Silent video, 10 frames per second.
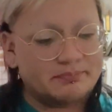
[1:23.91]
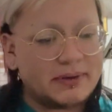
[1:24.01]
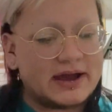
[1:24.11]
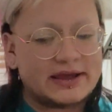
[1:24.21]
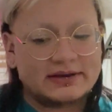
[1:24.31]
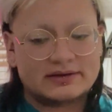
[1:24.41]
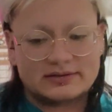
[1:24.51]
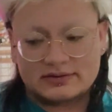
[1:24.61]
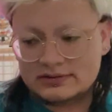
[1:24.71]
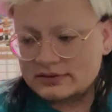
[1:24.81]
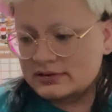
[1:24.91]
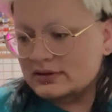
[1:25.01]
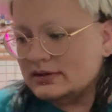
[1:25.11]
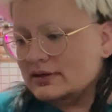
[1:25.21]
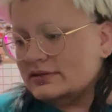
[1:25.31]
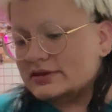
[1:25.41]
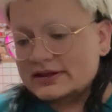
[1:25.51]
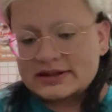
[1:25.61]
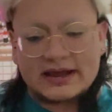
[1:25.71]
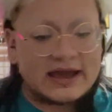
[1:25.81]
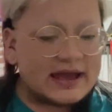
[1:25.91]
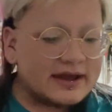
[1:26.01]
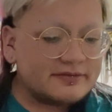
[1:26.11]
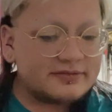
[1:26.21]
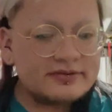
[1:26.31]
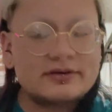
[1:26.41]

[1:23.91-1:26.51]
But they did have